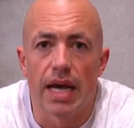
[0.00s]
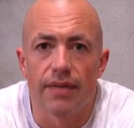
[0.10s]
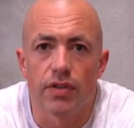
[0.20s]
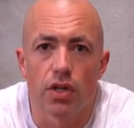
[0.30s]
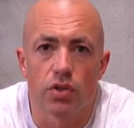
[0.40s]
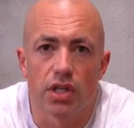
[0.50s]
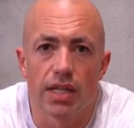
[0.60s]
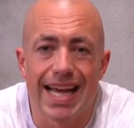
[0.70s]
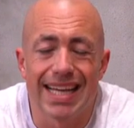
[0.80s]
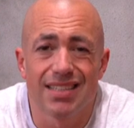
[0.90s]
I have to coach a
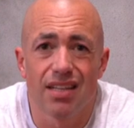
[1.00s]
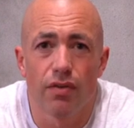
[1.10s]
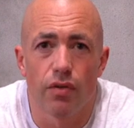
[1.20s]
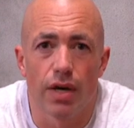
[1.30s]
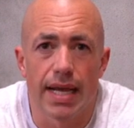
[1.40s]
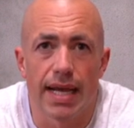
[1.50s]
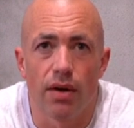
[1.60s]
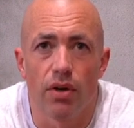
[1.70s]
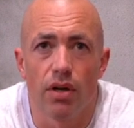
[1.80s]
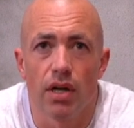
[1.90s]
class for an
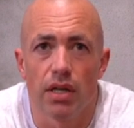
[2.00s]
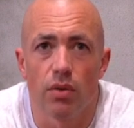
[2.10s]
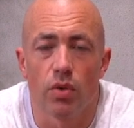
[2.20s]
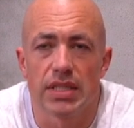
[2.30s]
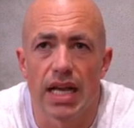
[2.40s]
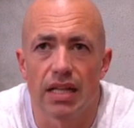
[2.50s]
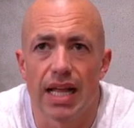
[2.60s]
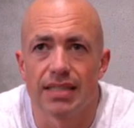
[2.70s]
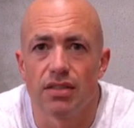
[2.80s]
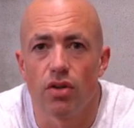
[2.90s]
hour, and then once that
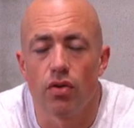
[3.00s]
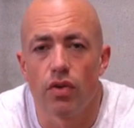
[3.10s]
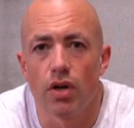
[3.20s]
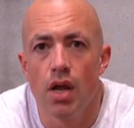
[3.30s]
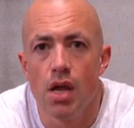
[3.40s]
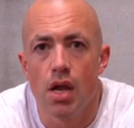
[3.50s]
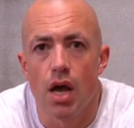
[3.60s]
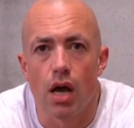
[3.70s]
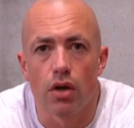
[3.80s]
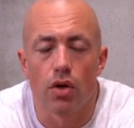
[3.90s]
class is over,
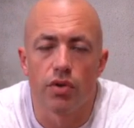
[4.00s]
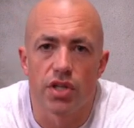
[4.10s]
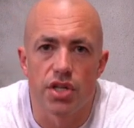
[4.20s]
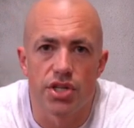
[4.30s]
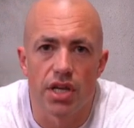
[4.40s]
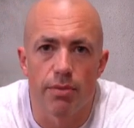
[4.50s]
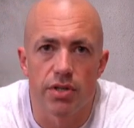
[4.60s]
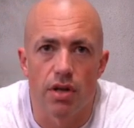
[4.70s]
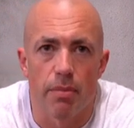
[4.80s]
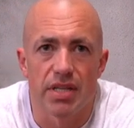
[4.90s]
I'll go into the gym
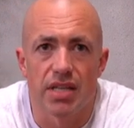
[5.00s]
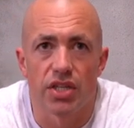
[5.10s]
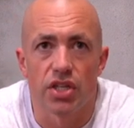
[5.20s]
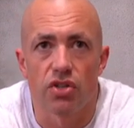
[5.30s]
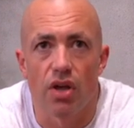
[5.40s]
and start my session.